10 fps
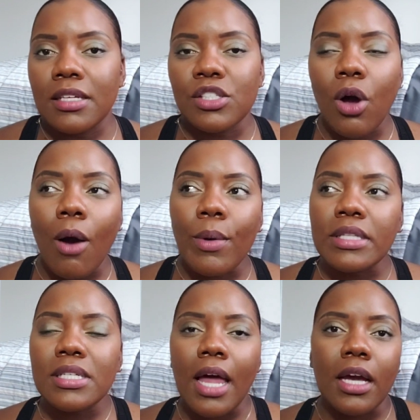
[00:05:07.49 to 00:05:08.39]
So I
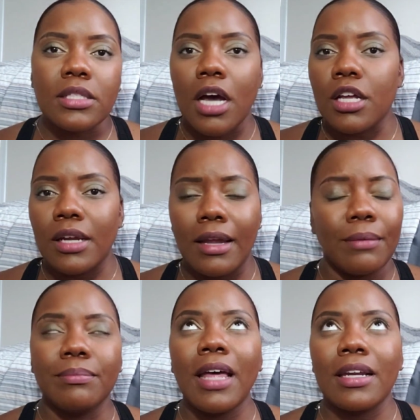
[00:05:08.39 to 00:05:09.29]
went to like a doctor,
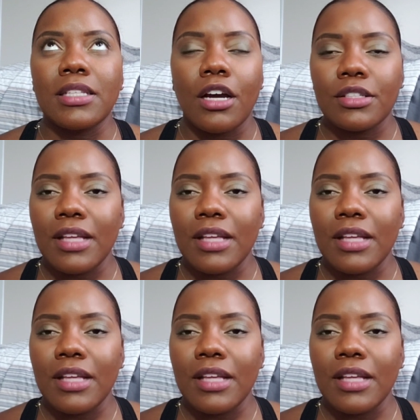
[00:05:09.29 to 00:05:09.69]
not a doctor.